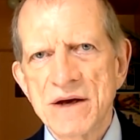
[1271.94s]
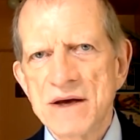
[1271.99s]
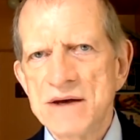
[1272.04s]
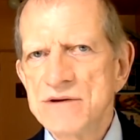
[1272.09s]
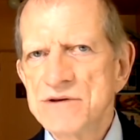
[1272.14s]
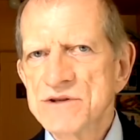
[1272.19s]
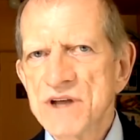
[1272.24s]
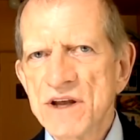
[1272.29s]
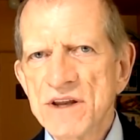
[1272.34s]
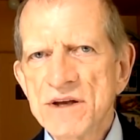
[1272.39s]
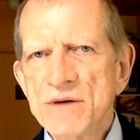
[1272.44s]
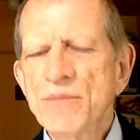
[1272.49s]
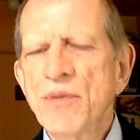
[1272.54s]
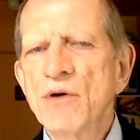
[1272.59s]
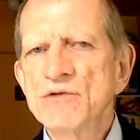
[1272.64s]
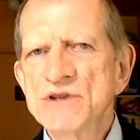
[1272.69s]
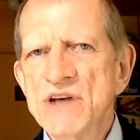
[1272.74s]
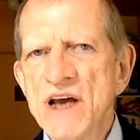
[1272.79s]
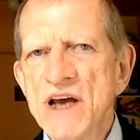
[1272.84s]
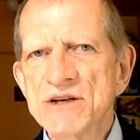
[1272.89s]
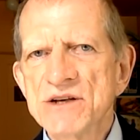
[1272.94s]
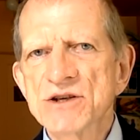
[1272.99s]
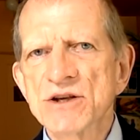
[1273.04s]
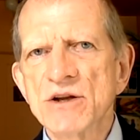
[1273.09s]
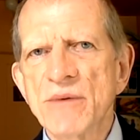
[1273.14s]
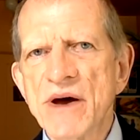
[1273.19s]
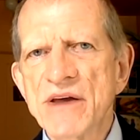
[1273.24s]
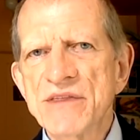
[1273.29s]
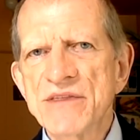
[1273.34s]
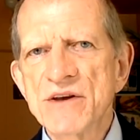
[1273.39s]
and there's nothing
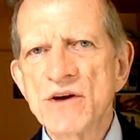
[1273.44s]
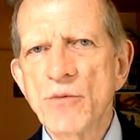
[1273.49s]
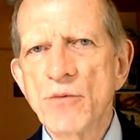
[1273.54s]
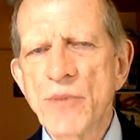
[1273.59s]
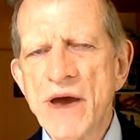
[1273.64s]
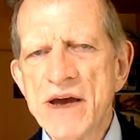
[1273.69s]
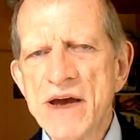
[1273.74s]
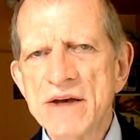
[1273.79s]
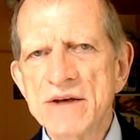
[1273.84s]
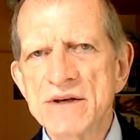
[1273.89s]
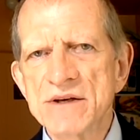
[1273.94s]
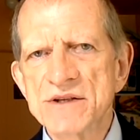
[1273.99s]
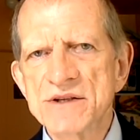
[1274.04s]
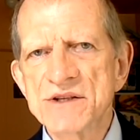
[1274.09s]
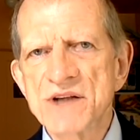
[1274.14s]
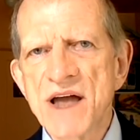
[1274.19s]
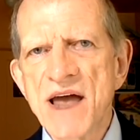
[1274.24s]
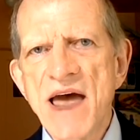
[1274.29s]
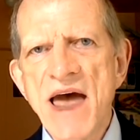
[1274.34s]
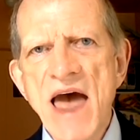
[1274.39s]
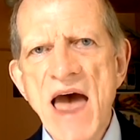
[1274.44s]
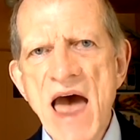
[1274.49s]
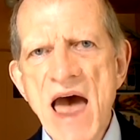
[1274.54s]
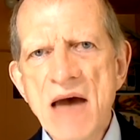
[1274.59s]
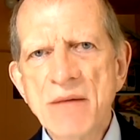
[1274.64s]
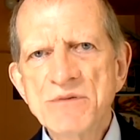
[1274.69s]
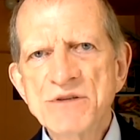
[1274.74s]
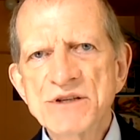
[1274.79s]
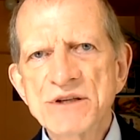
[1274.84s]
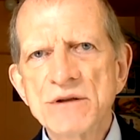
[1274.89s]
potential about the opaqueness,
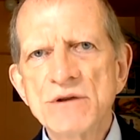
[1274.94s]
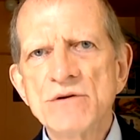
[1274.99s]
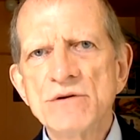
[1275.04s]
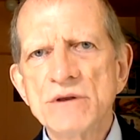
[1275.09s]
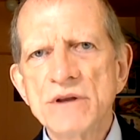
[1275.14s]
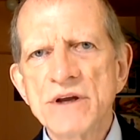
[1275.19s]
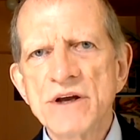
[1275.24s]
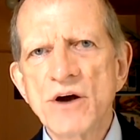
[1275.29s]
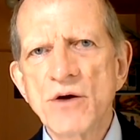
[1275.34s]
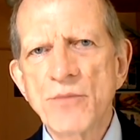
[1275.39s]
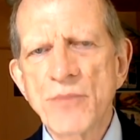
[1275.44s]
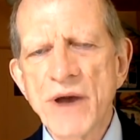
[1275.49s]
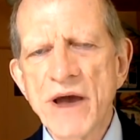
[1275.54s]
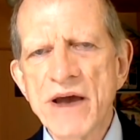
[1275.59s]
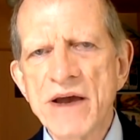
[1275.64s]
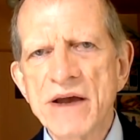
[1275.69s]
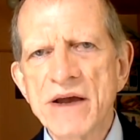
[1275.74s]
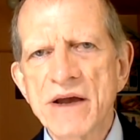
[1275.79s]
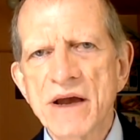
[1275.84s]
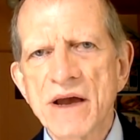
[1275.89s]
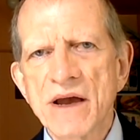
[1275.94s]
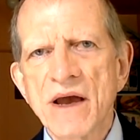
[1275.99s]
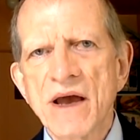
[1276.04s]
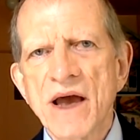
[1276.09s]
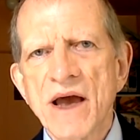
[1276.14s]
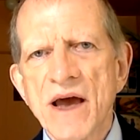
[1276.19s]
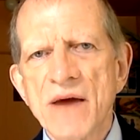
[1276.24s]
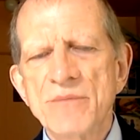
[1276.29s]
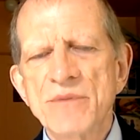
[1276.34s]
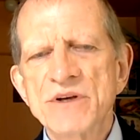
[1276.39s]
absolutely opaque
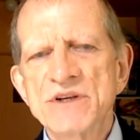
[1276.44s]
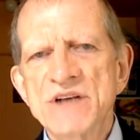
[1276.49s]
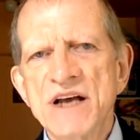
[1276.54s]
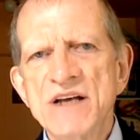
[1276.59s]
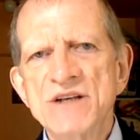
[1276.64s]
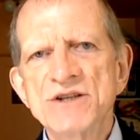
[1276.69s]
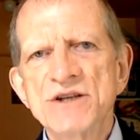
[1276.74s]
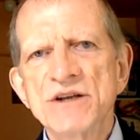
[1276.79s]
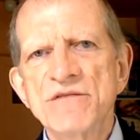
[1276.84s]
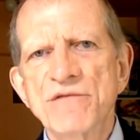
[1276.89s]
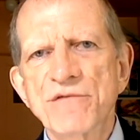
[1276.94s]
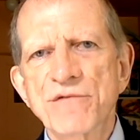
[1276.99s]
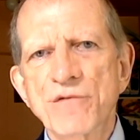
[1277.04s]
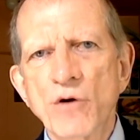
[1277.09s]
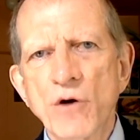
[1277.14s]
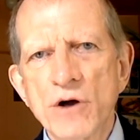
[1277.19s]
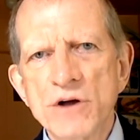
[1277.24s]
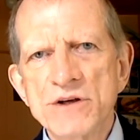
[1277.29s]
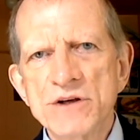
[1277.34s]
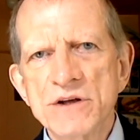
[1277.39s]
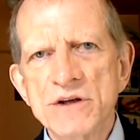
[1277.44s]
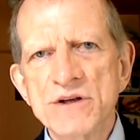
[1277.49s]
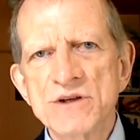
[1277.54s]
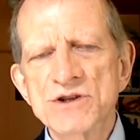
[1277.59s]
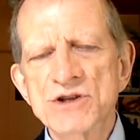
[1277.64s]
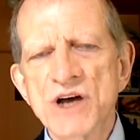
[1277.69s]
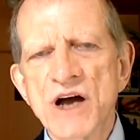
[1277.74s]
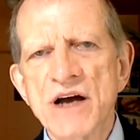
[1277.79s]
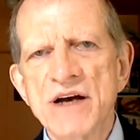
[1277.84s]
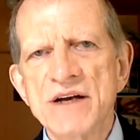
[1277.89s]
and potentially
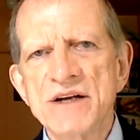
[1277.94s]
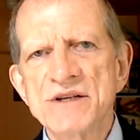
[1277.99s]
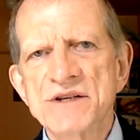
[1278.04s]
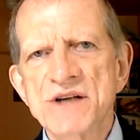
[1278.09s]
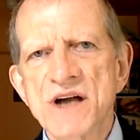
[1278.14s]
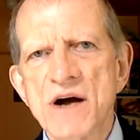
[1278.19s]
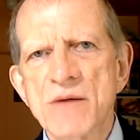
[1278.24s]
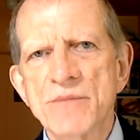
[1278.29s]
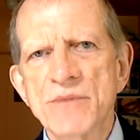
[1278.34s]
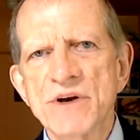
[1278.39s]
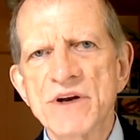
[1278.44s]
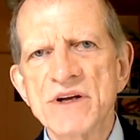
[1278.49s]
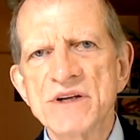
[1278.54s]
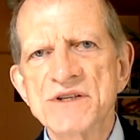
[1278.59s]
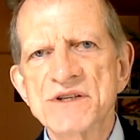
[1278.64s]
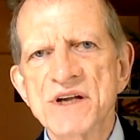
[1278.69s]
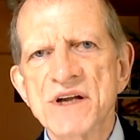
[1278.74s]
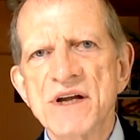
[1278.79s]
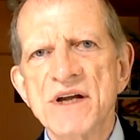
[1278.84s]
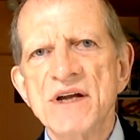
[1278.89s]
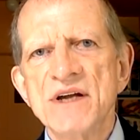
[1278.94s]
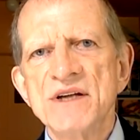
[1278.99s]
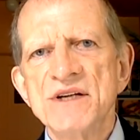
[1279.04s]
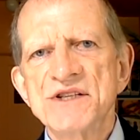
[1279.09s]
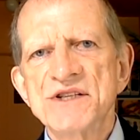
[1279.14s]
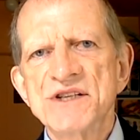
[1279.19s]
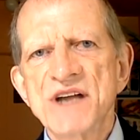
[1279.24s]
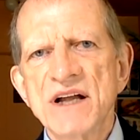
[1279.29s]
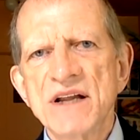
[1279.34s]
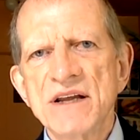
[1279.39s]
fraudulent Chinese companies
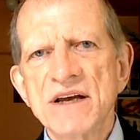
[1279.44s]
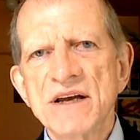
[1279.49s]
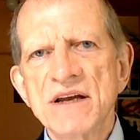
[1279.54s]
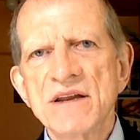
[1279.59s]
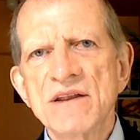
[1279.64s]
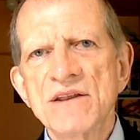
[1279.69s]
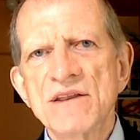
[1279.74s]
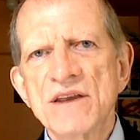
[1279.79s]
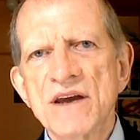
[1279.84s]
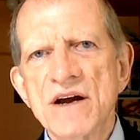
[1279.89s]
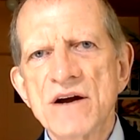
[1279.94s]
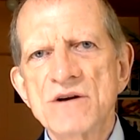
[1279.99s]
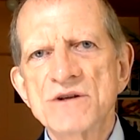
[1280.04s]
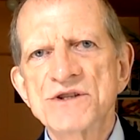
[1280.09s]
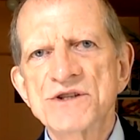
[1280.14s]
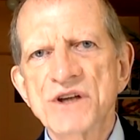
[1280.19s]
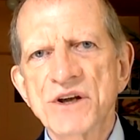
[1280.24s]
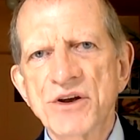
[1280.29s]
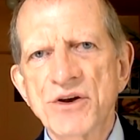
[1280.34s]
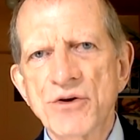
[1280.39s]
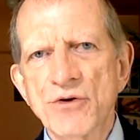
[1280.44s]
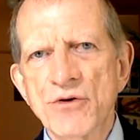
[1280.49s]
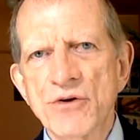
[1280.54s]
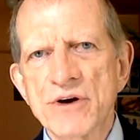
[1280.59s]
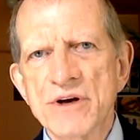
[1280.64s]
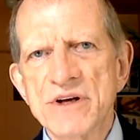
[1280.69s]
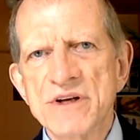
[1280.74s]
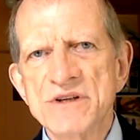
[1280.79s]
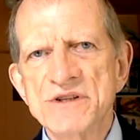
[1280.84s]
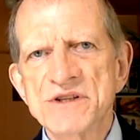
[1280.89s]
selling their
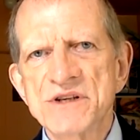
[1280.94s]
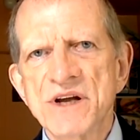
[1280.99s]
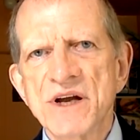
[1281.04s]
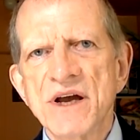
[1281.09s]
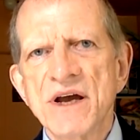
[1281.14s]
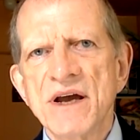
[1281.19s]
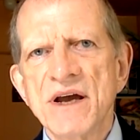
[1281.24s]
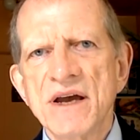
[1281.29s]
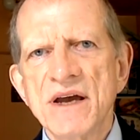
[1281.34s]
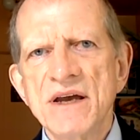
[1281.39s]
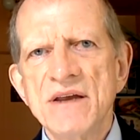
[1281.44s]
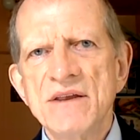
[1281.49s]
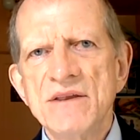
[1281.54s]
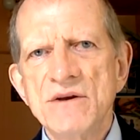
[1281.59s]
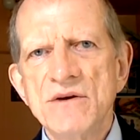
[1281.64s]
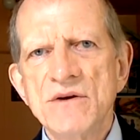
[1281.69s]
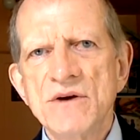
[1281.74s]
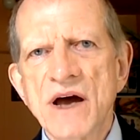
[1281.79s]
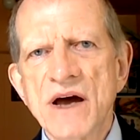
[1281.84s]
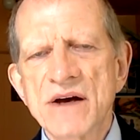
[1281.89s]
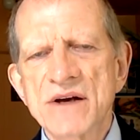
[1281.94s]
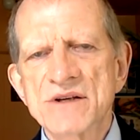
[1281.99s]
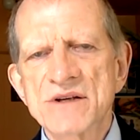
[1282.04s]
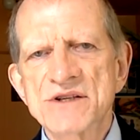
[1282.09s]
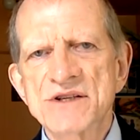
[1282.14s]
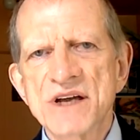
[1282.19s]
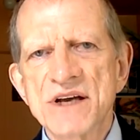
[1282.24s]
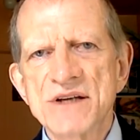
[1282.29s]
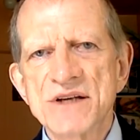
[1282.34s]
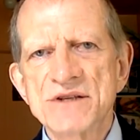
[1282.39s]
securities in the United
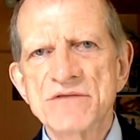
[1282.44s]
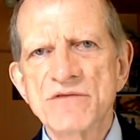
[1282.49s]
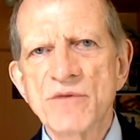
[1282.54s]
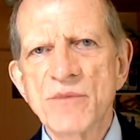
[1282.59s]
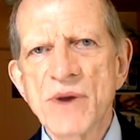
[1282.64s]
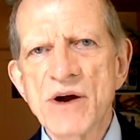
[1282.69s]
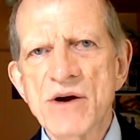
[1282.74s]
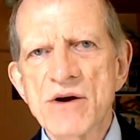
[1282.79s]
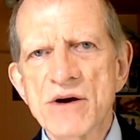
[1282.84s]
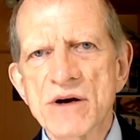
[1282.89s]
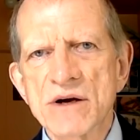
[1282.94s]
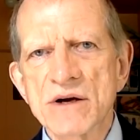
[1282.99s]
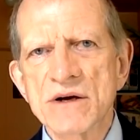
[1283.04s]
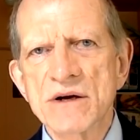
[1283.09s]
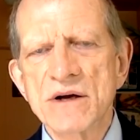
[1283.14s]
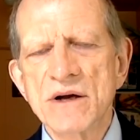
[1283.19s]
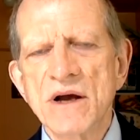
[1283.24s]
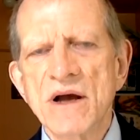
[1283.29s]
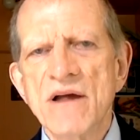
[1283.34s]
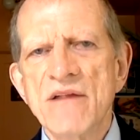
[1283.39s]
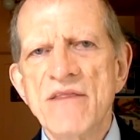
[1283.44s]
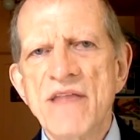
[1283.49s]
States of America.